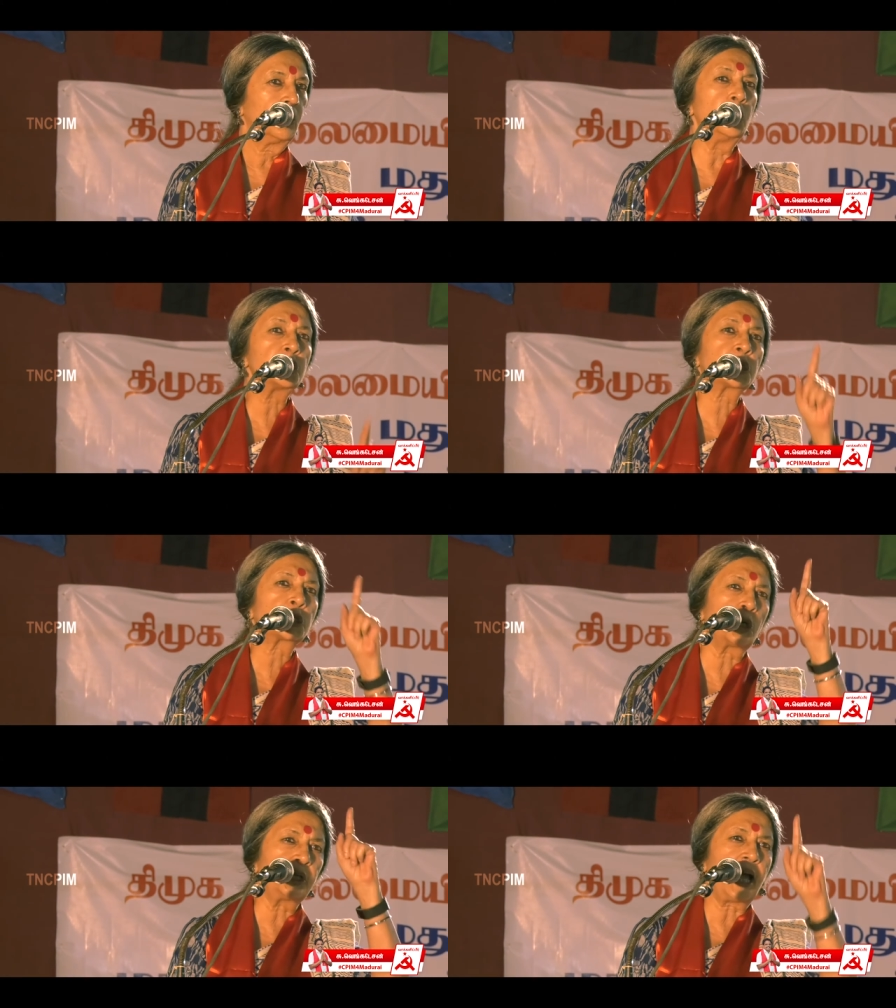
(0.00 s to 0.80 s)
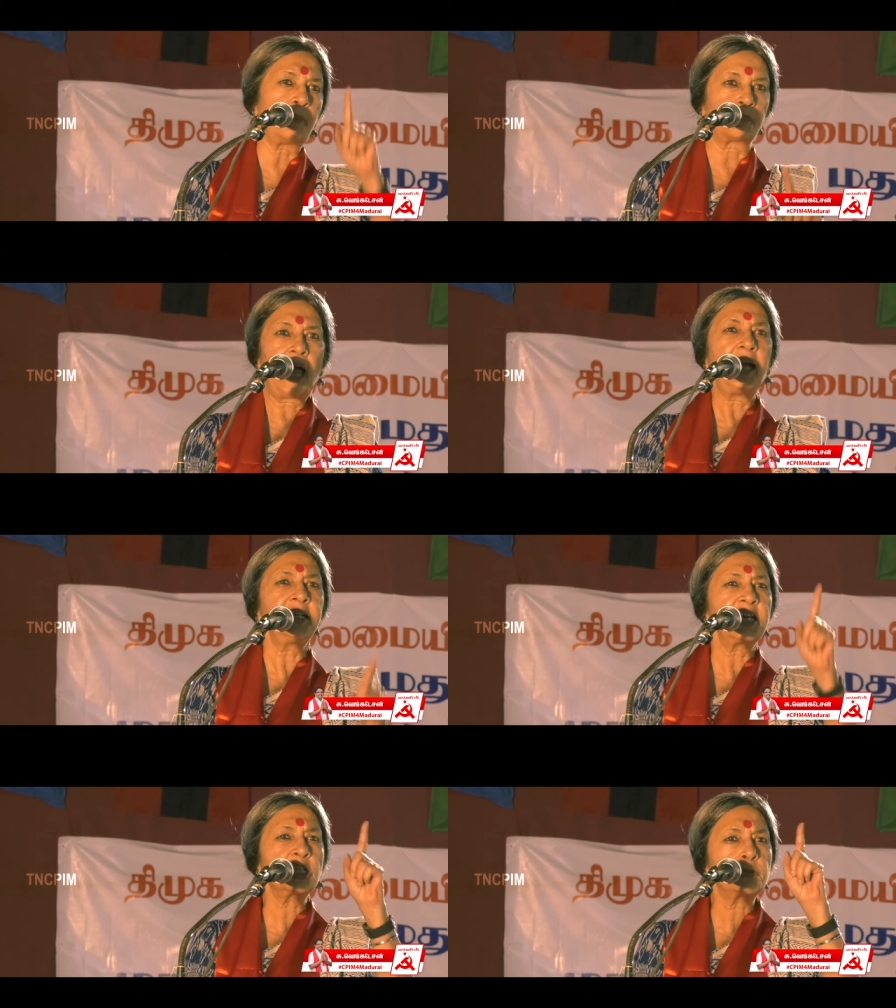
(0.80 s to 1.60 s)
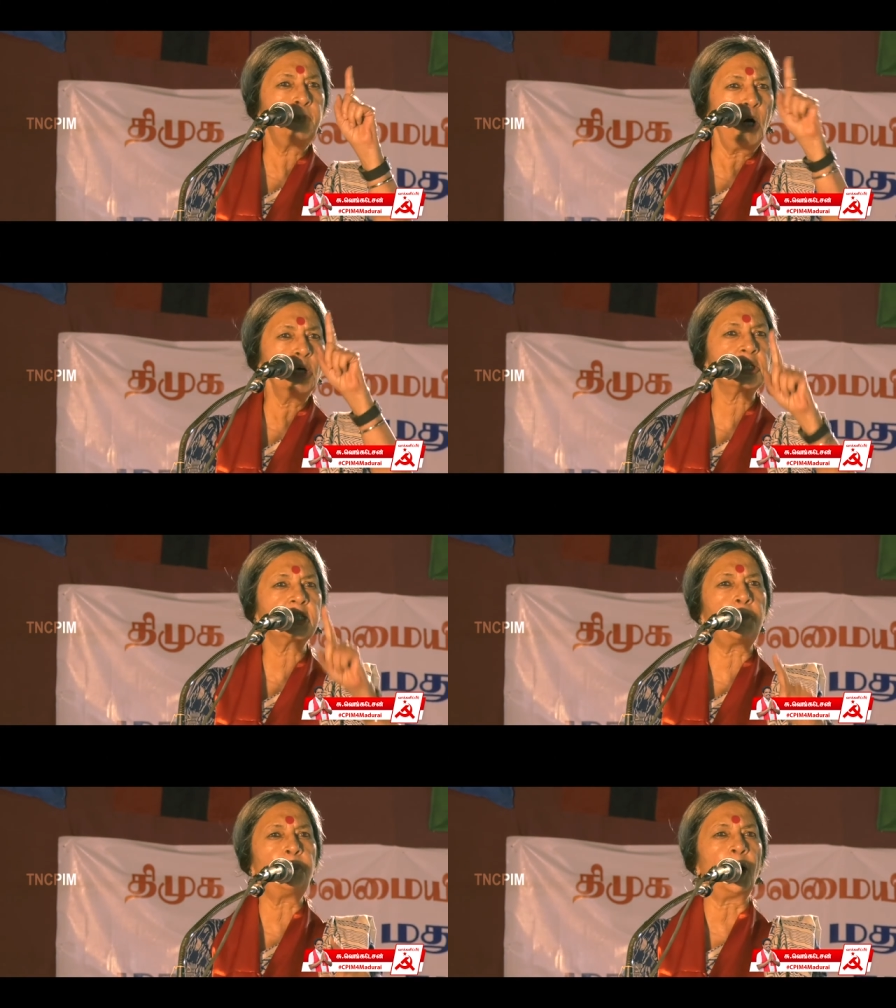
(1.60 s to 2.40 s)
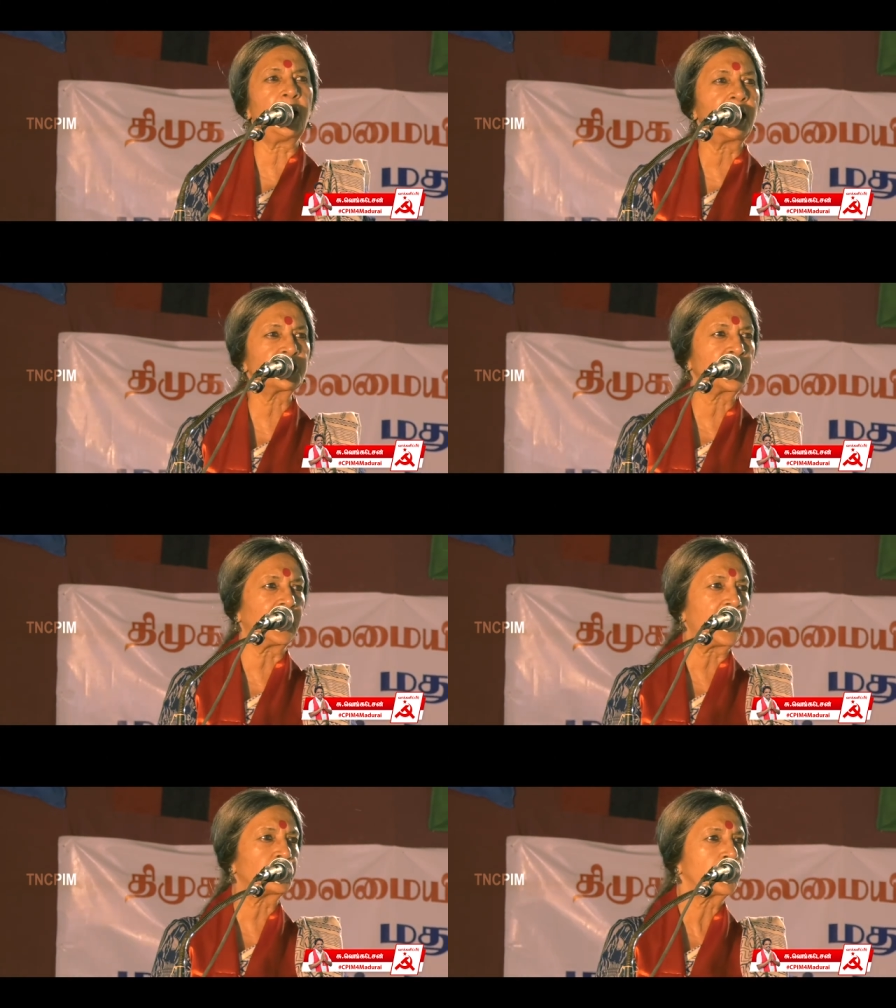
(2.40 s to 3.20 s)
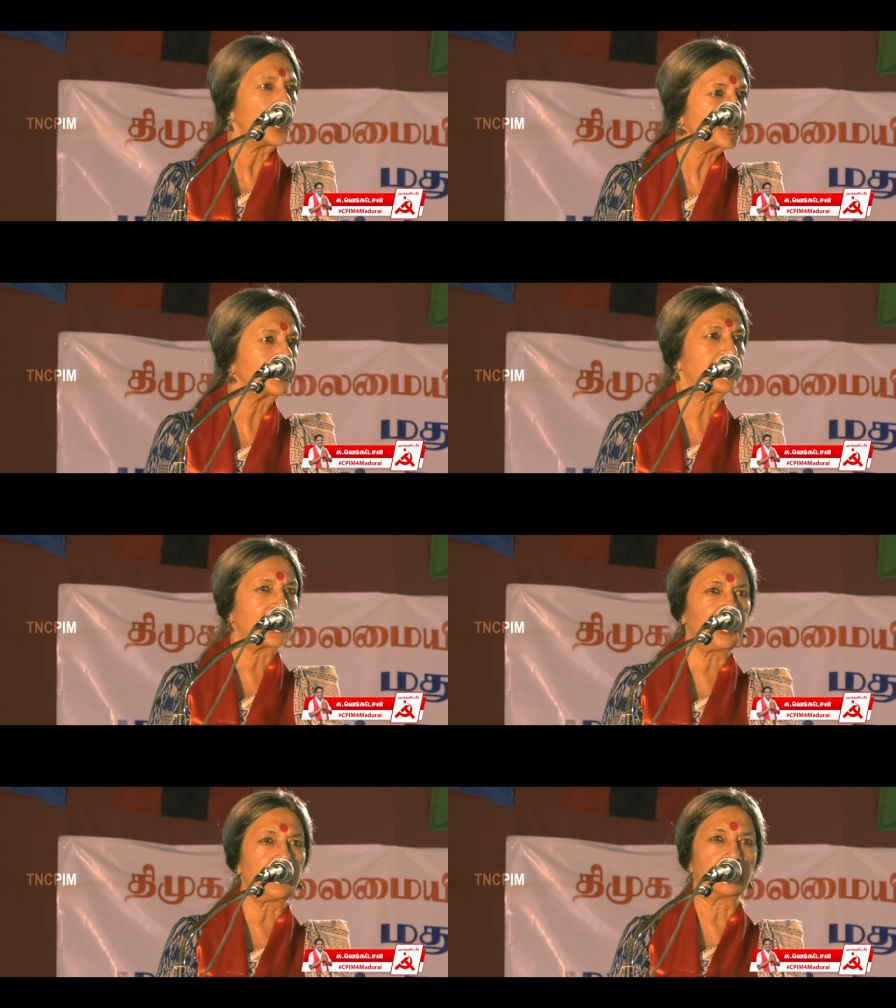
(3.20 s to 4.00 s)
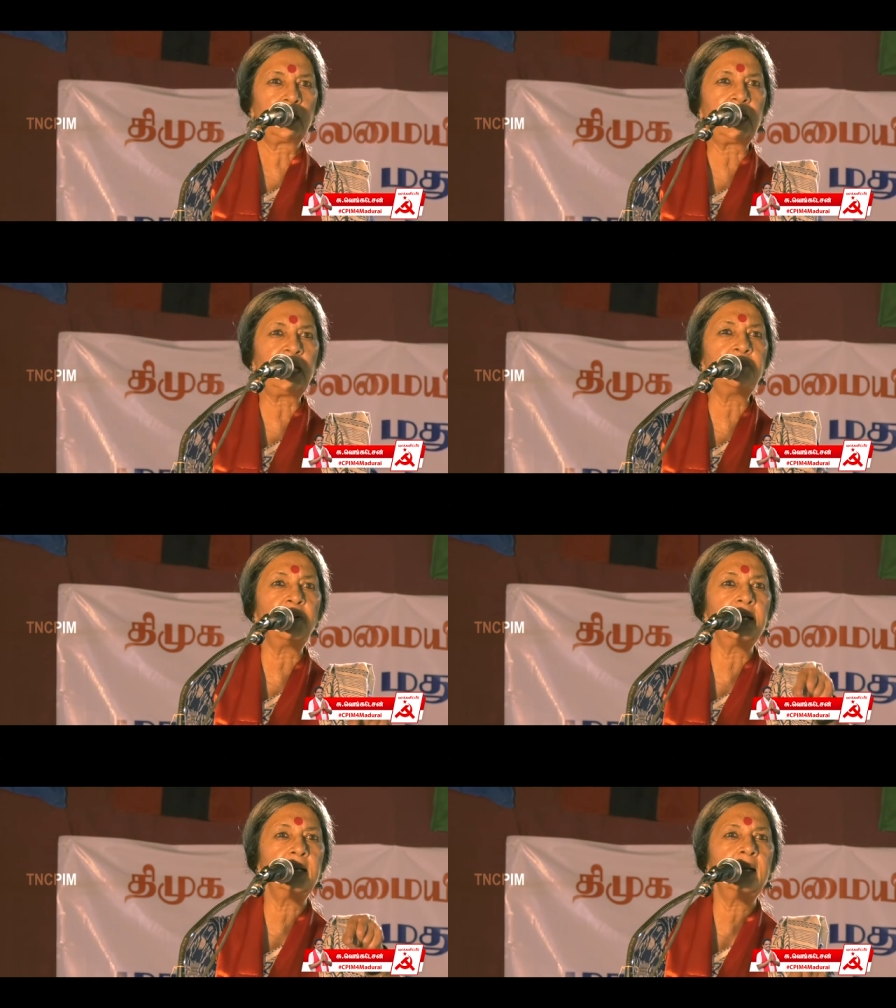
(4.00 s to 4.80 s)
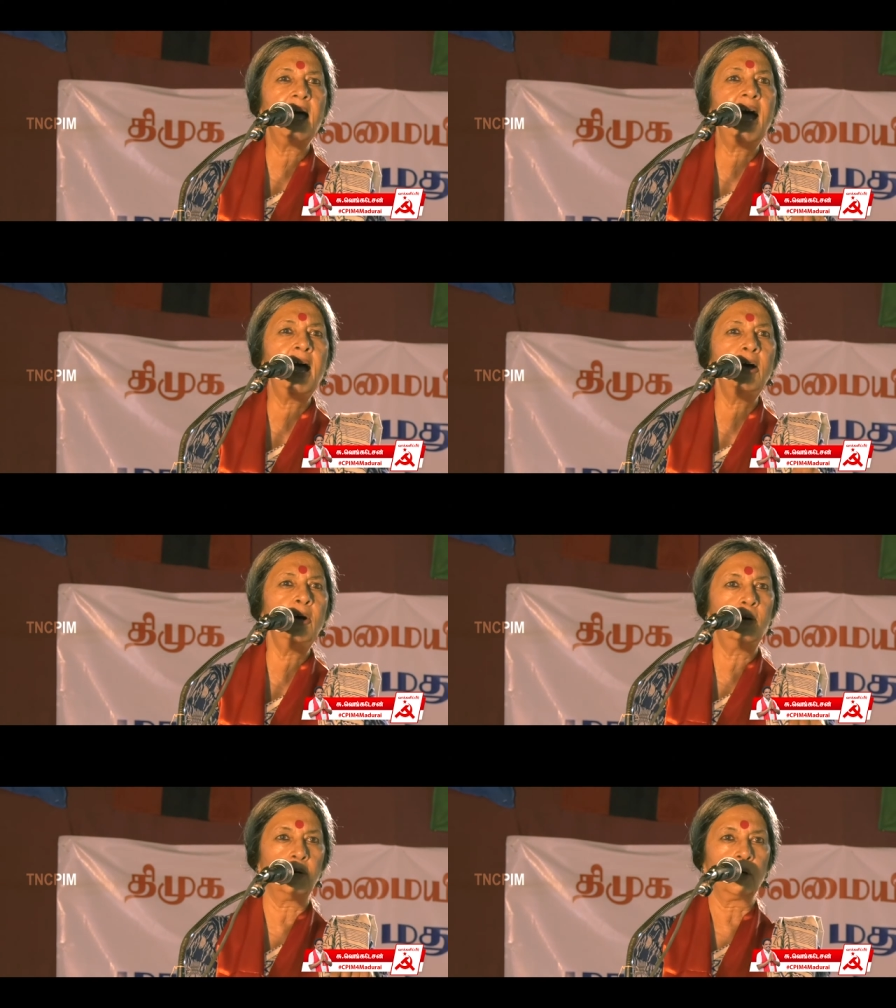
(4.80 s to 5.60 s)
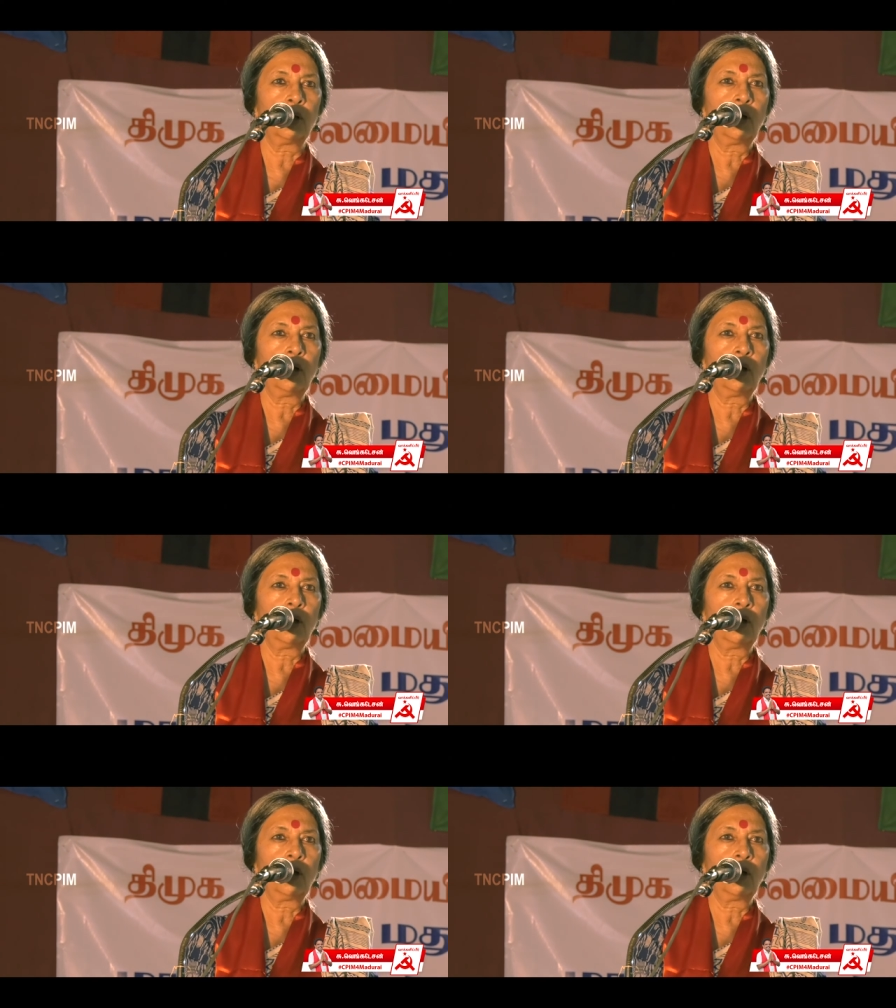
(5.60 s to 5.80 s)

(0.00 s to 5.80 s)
who stood up and exposed the Pollachi atrocity, even now